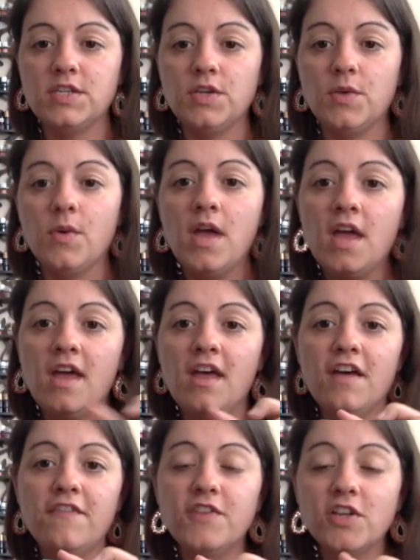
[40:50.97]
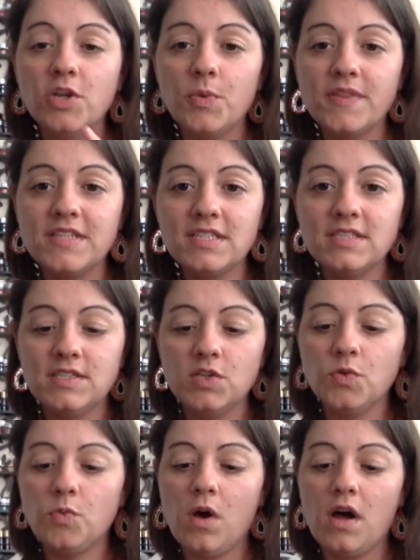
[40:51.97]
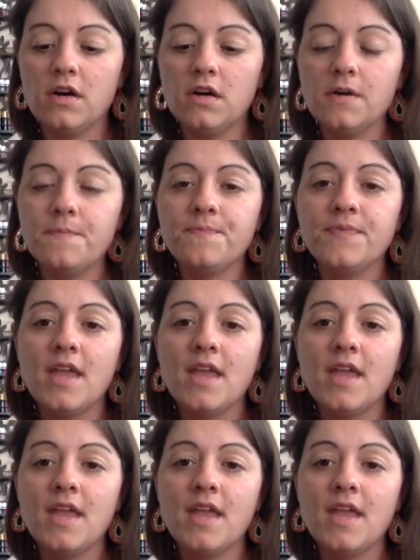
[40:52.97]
to. Fill it with distilled water,